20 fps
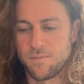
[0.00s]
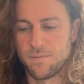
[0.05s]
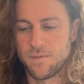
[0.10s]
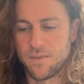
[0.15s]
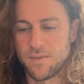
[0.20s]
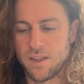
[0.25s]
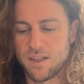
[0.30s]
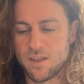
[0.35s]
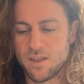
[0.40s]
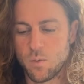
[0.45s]

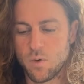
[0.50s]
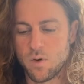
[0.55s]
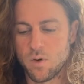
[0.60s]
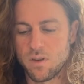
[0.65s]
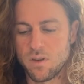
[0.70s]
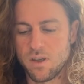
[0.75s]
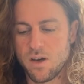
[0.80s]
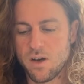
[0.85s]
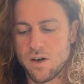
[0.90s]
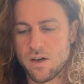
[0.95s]
It's a
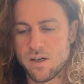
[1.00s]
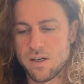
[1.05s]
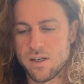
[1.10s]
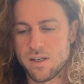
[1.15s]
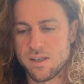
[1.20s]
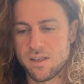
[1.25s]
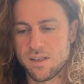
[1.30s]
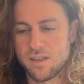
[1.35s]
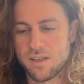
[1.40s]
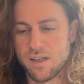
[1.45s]
worthy
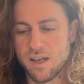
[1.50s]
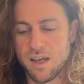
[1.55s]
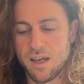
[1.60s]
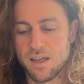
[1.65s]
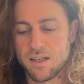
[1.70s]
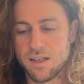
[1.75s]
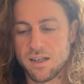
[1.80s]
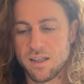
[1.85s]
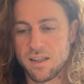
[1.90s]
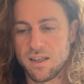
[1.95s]
cause,
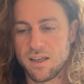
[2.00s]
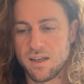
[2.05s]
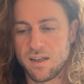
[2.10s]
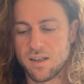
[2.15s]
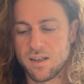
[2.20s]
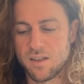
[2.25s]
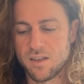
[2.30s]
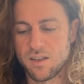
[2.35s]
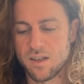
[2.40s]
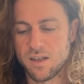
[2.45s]
and I think
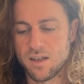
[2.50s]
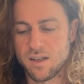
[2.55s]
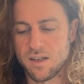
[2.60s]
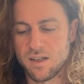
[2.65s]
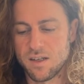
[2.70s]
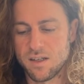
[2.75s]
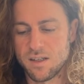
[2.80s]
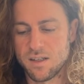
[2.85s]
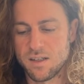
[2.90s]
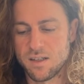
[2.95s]
it's
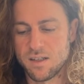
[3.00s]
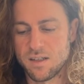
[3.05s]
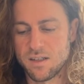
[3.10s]
I